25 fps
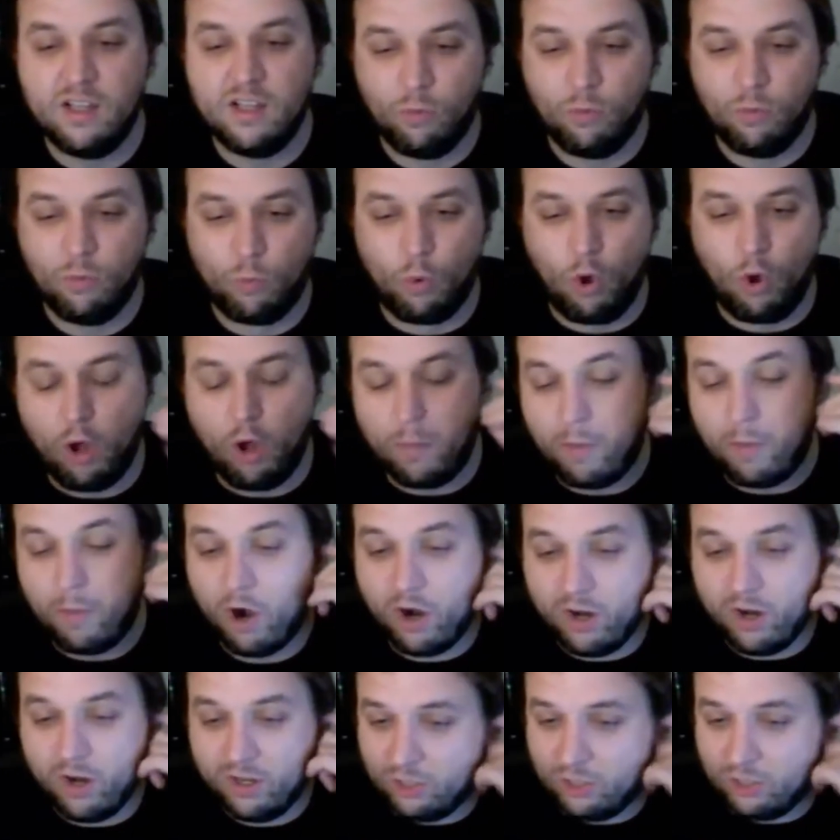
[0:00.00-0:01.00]

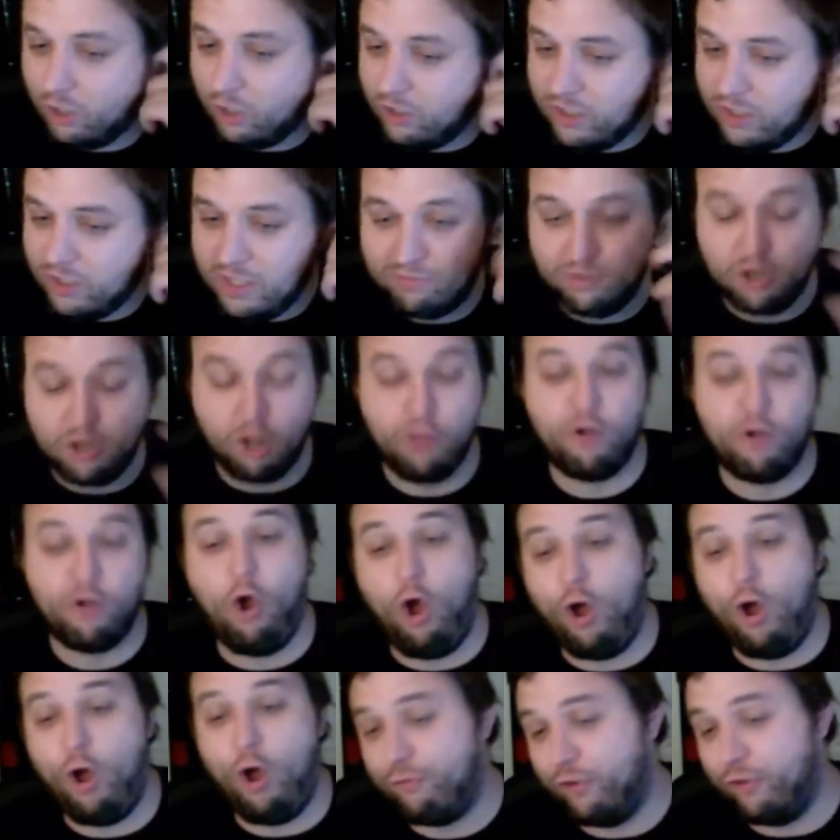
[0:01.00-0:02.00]
Walmart could, even though they're
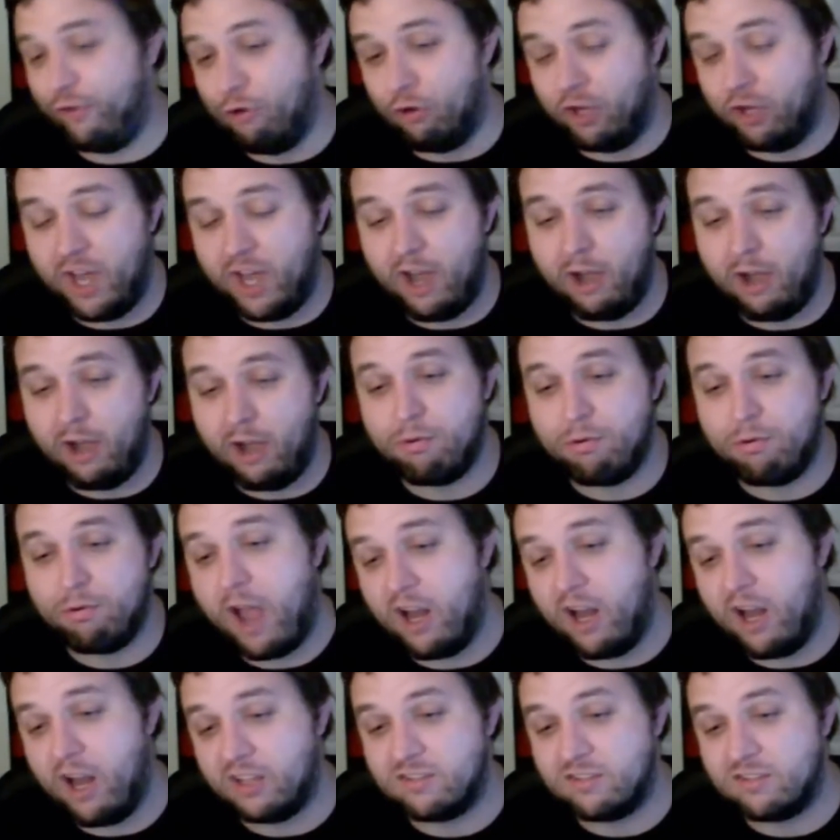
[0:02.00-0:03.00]
offering organic
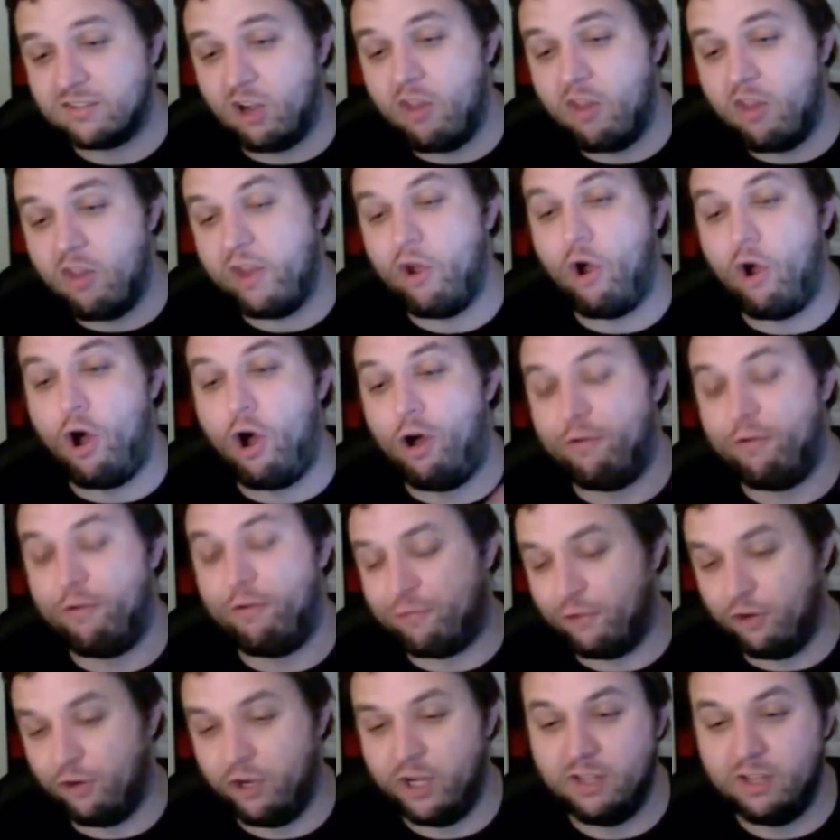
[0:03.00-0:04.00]
products, are they
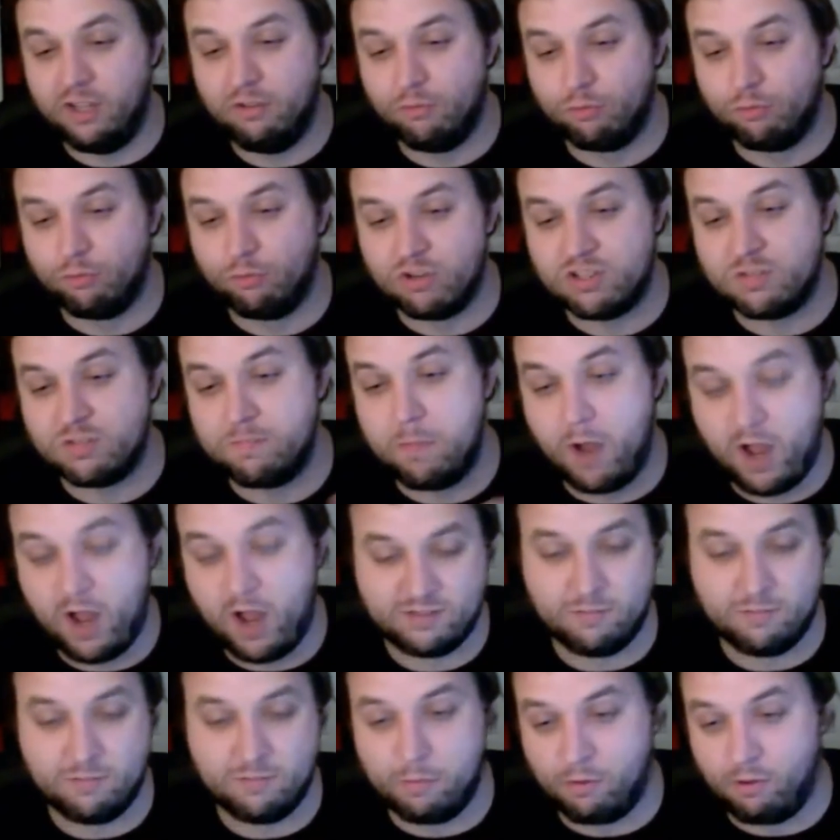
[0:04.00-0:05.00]
offering
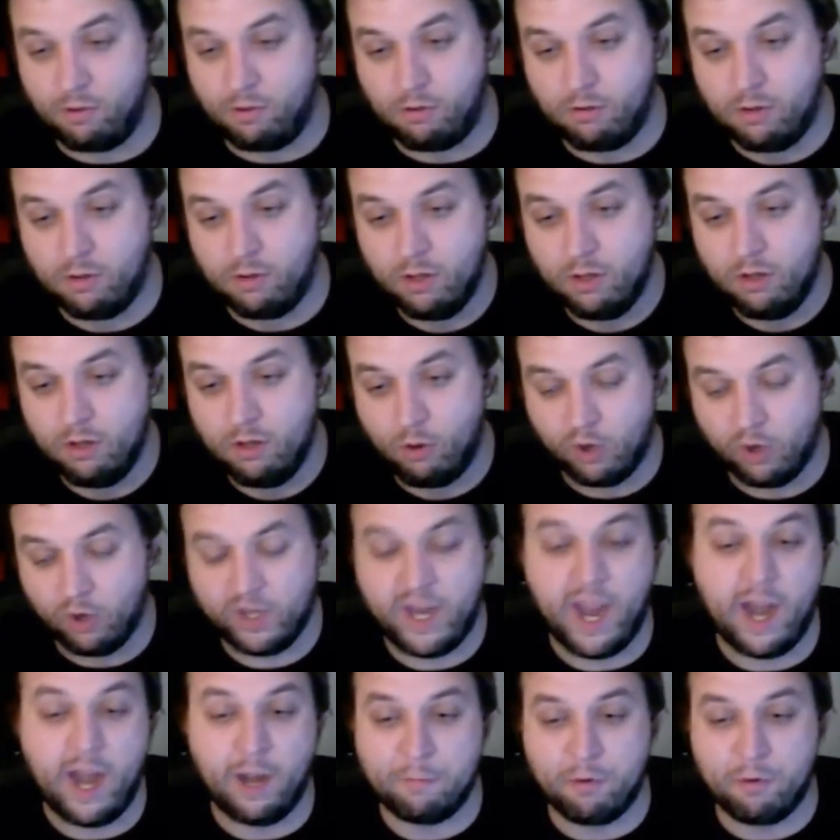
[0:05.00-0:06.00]
responsible
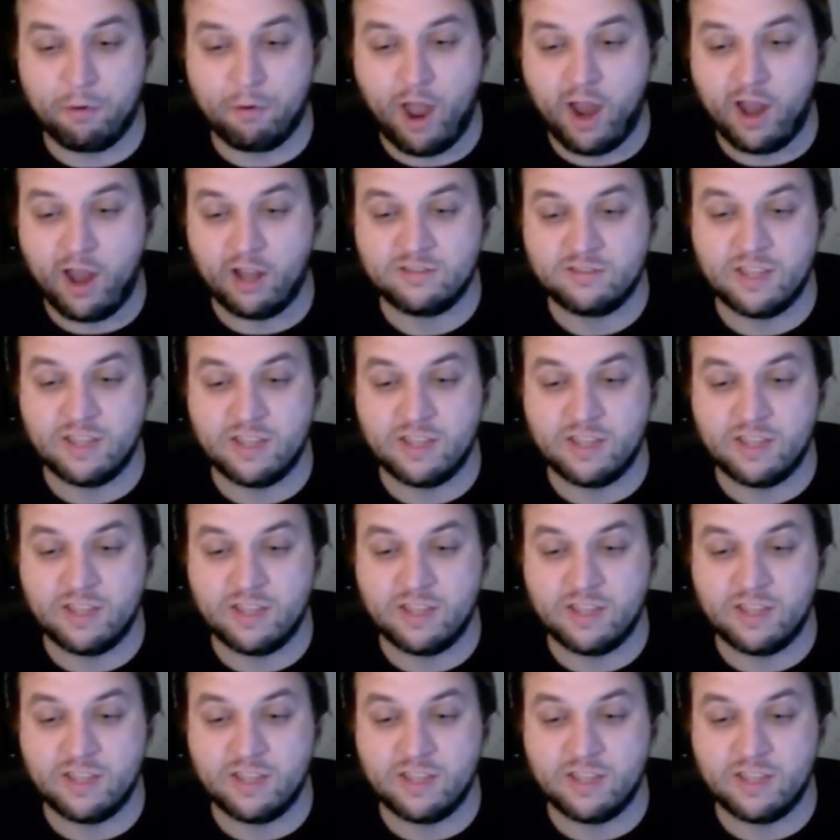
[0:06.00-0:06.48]
organic products?